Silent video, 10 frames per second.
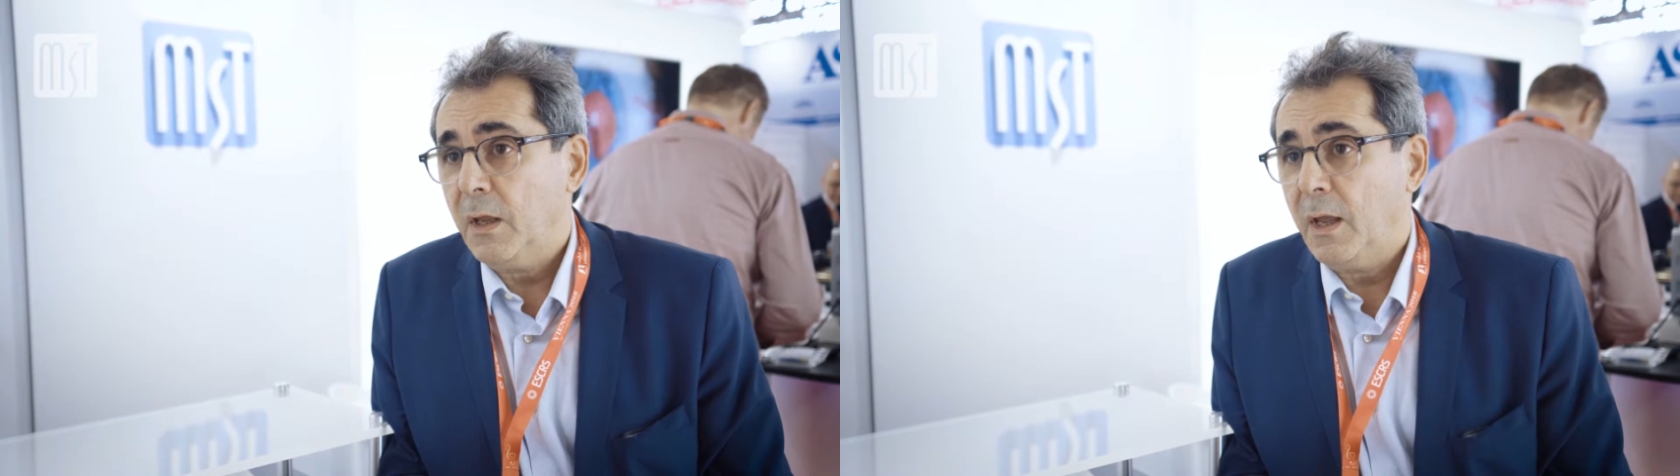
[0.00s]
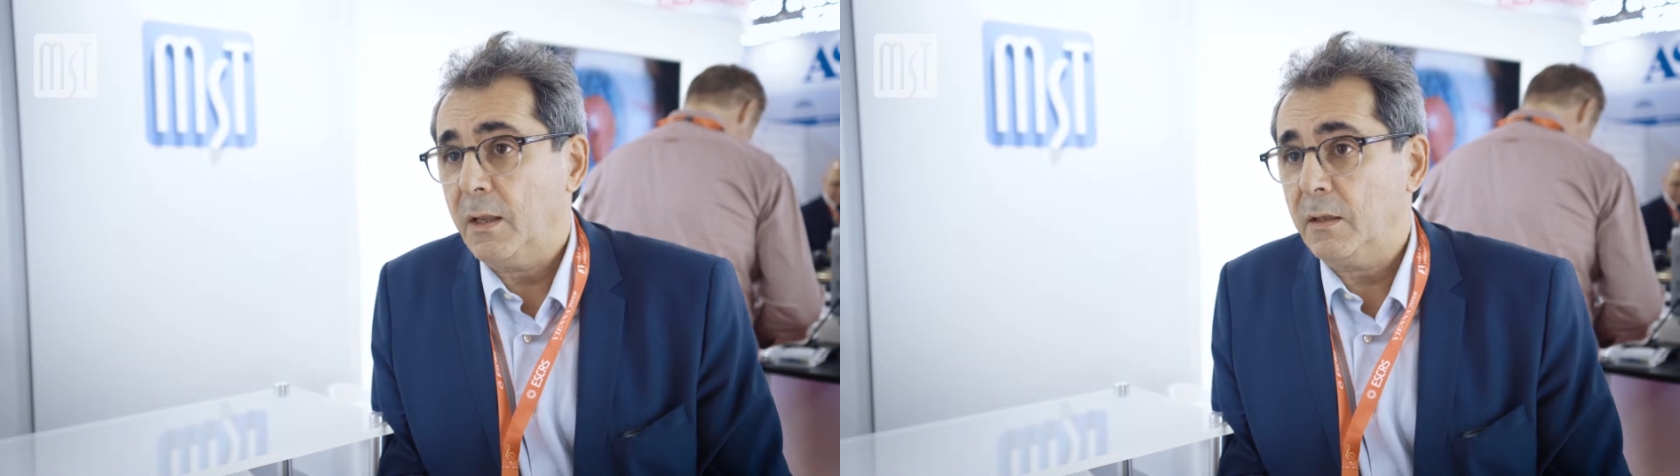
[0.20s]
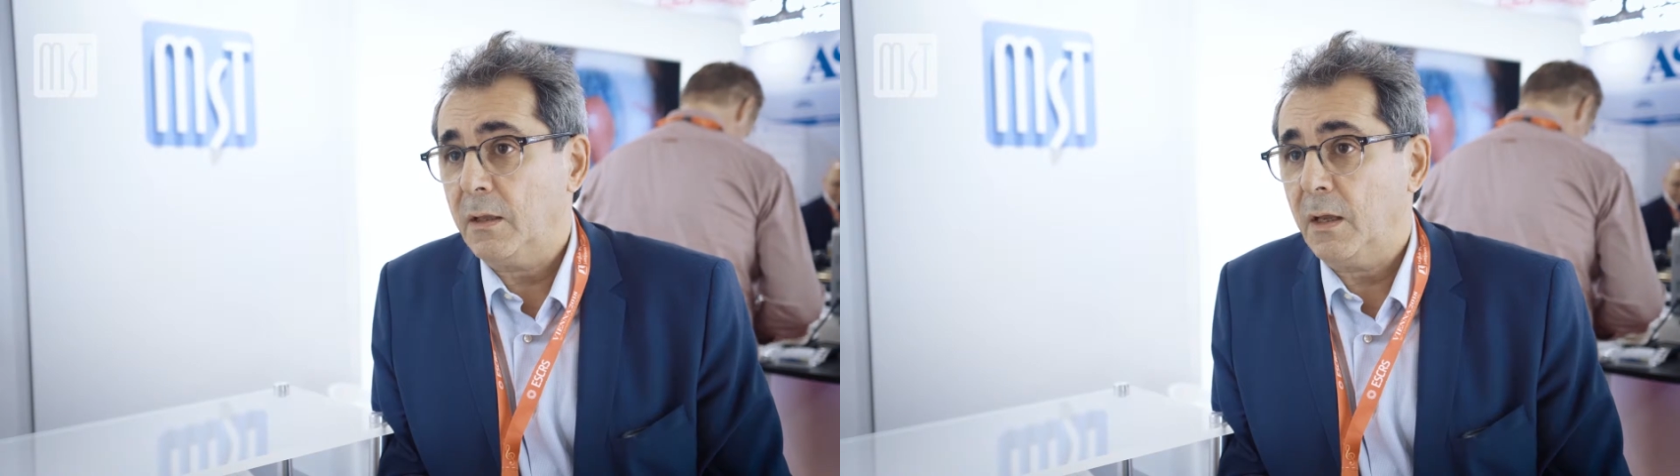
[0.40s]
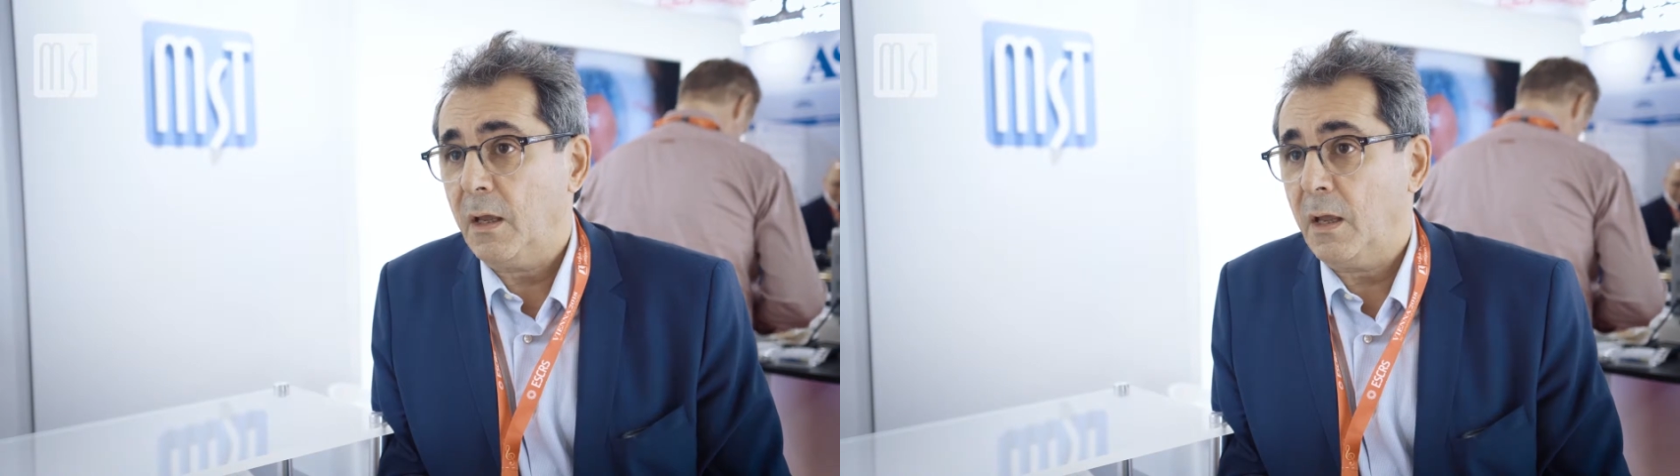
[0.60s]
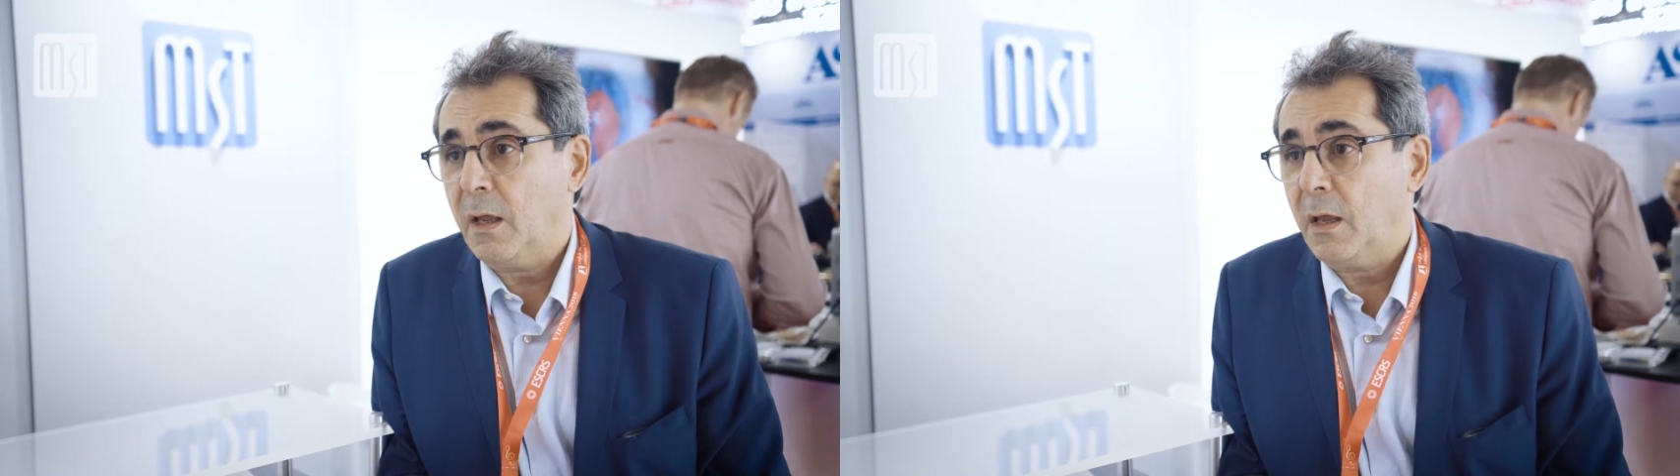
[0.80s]
And
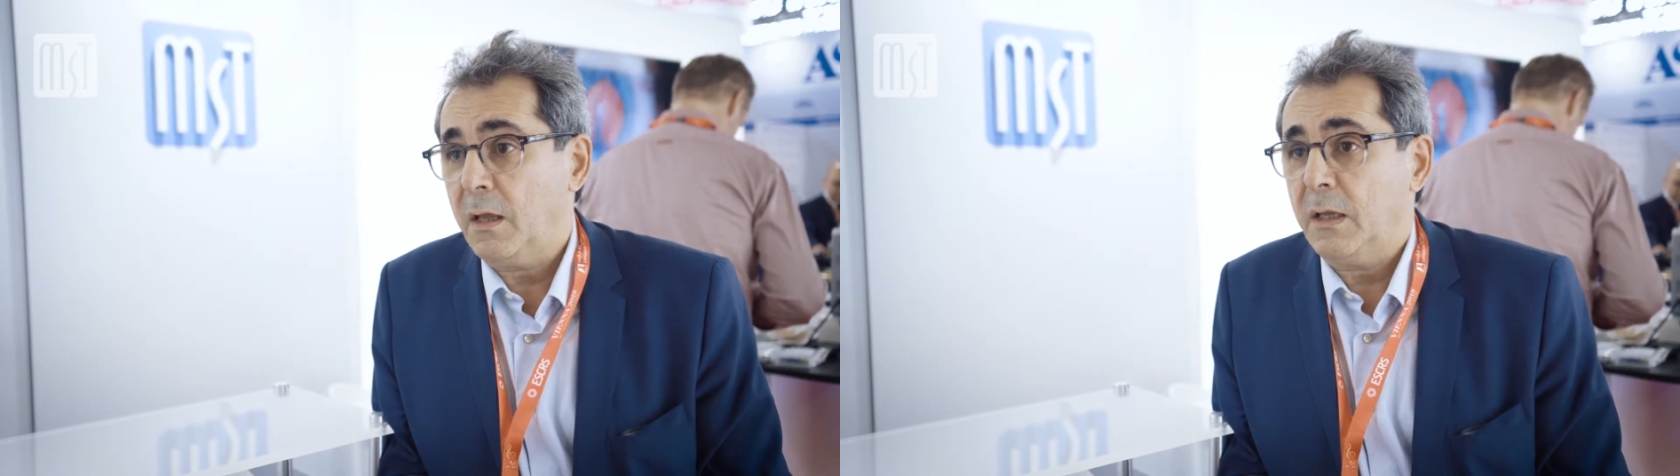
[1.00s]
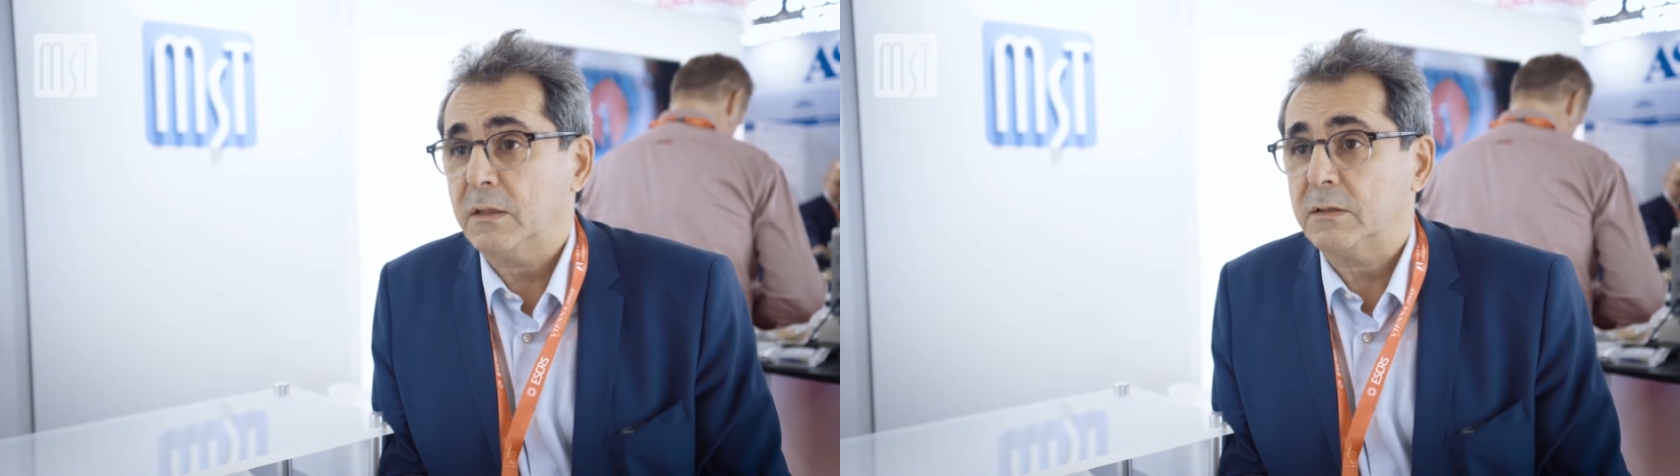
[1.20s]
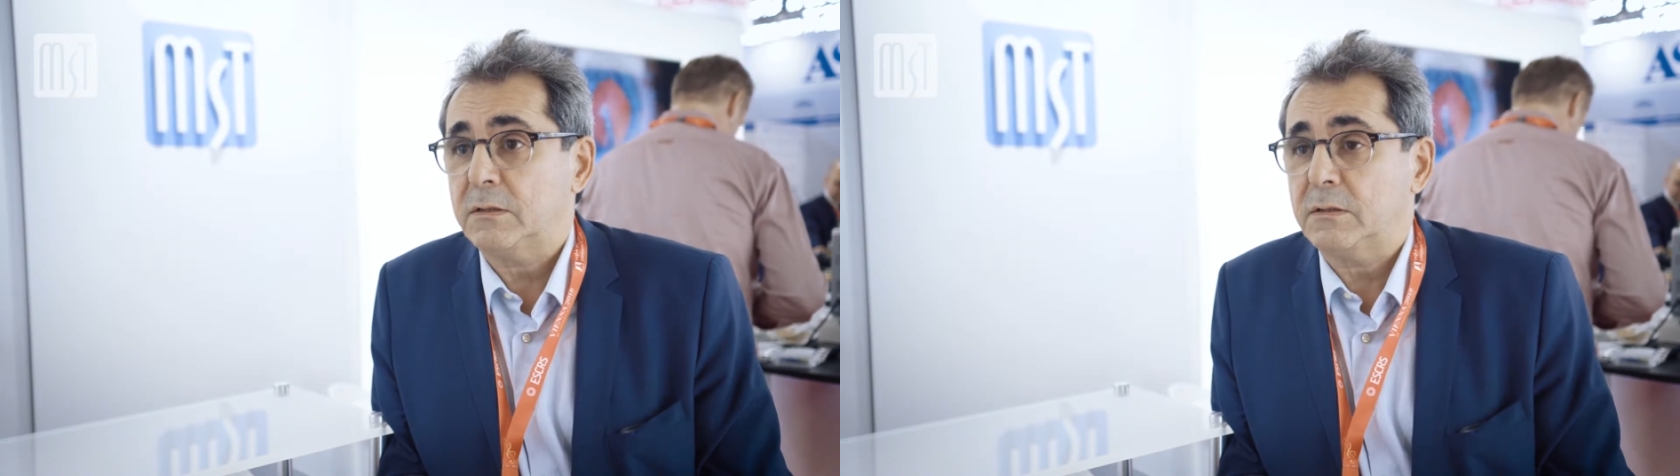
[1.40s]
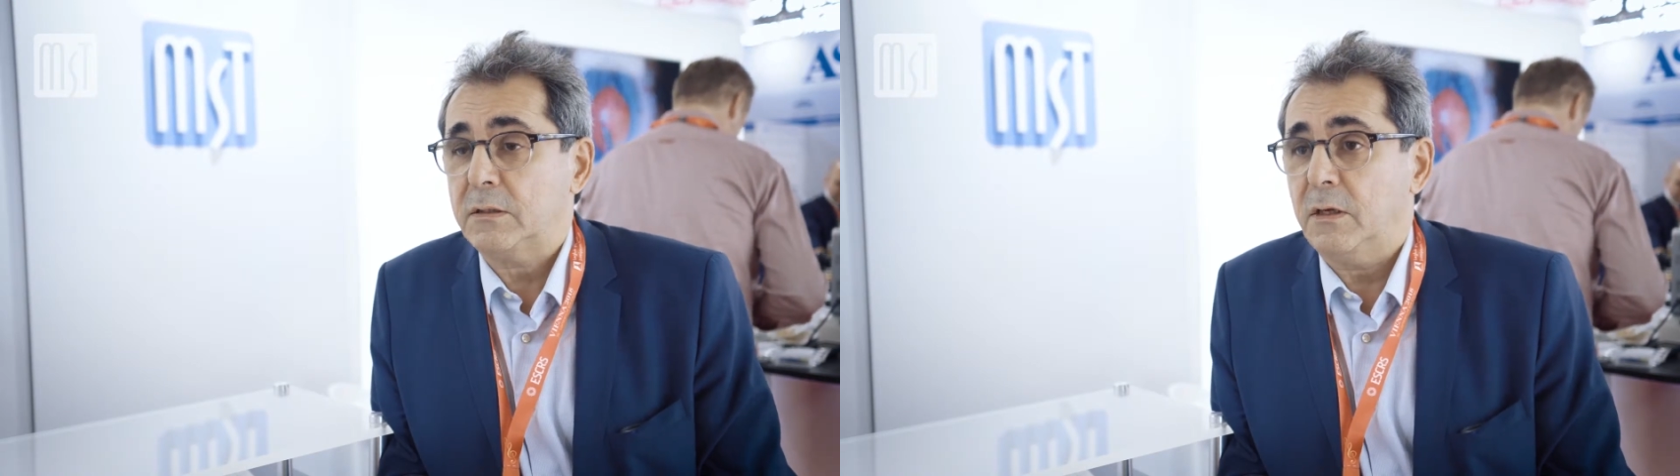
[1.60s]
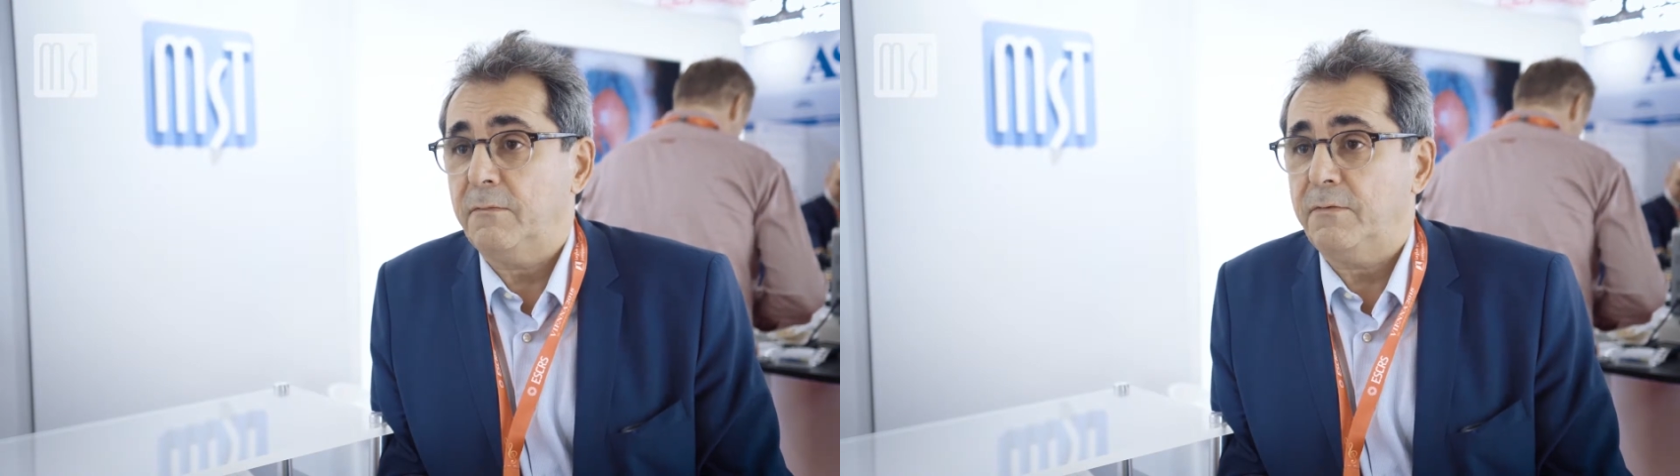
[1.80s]

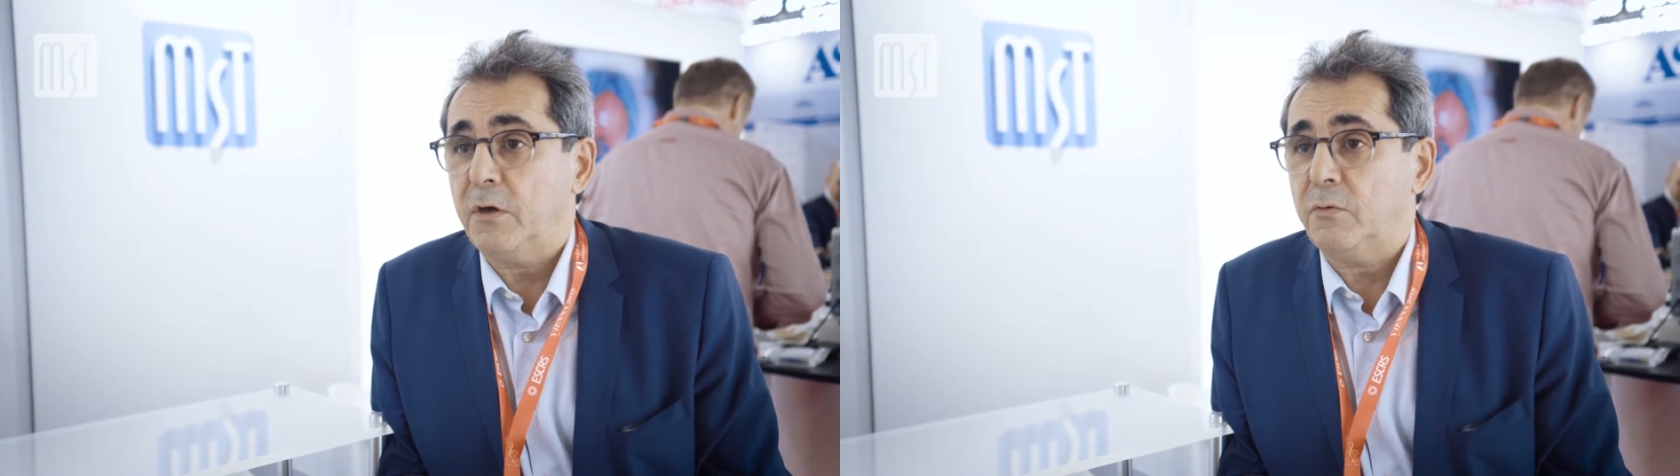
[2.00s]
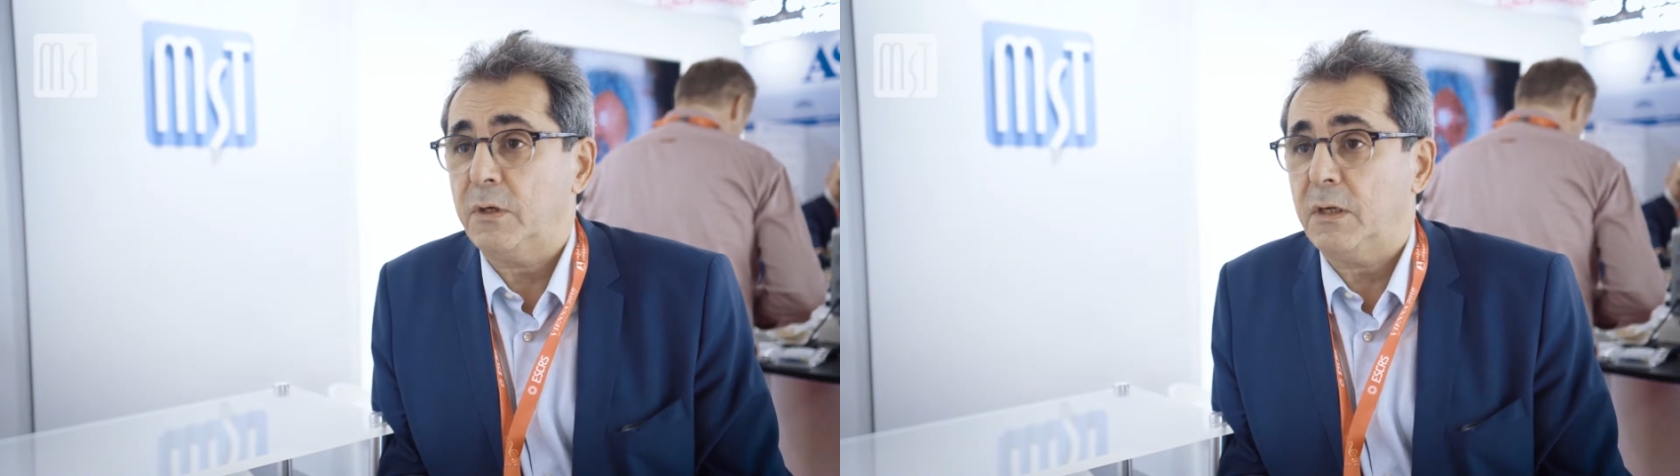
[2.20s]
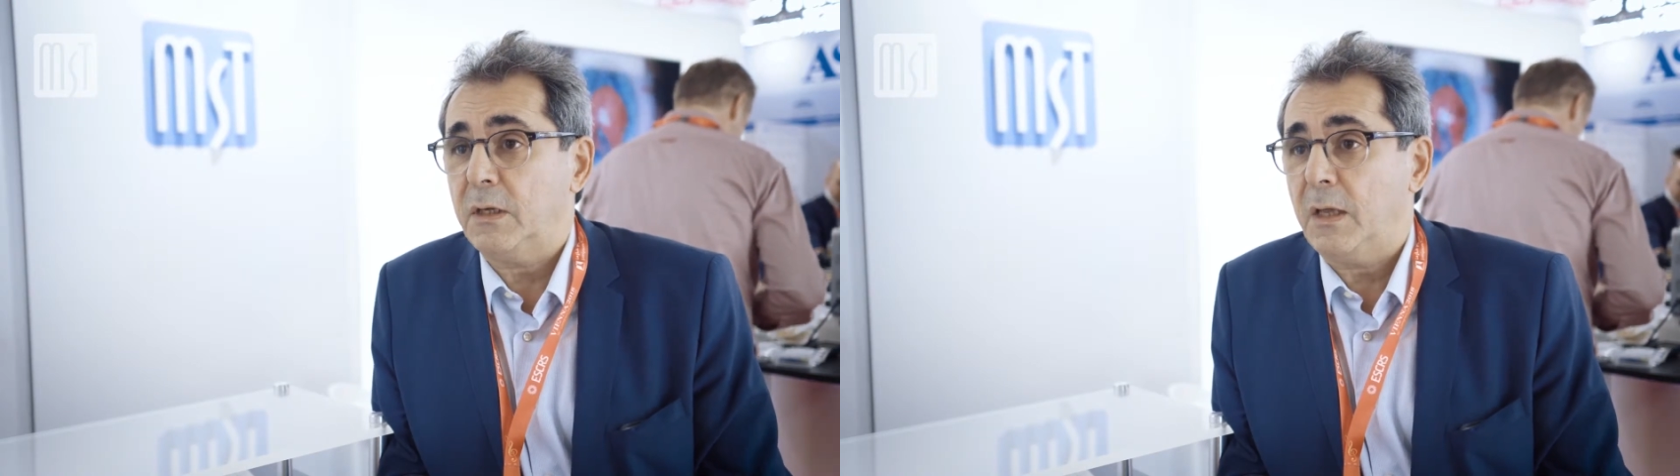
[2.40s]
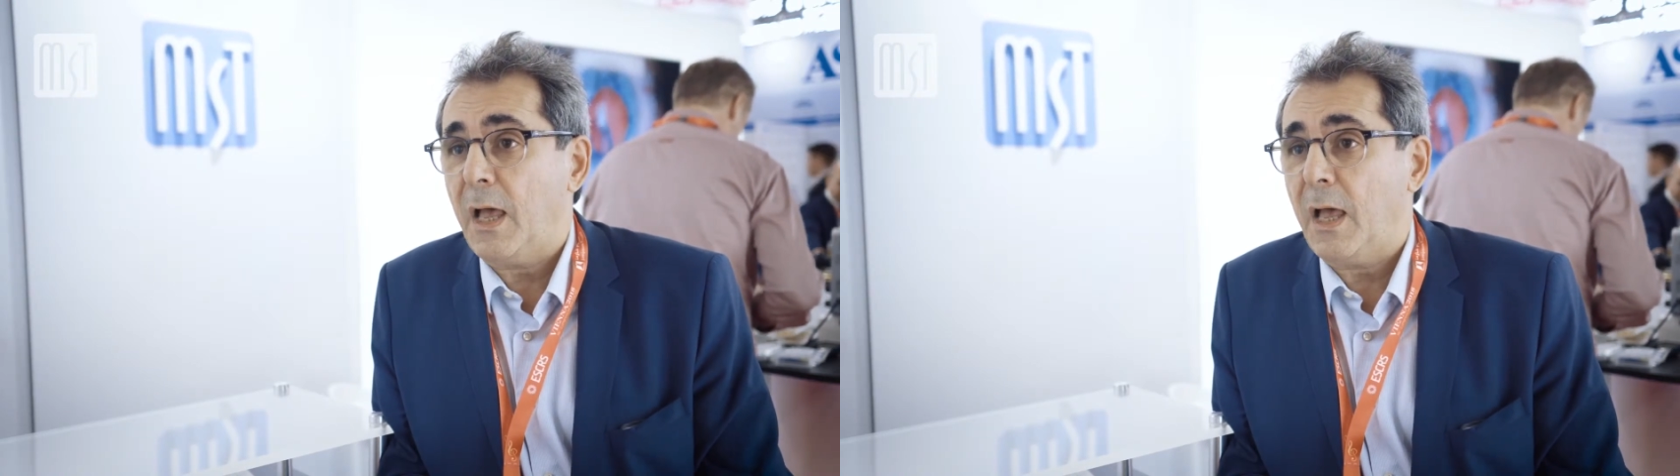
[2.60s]
it's a very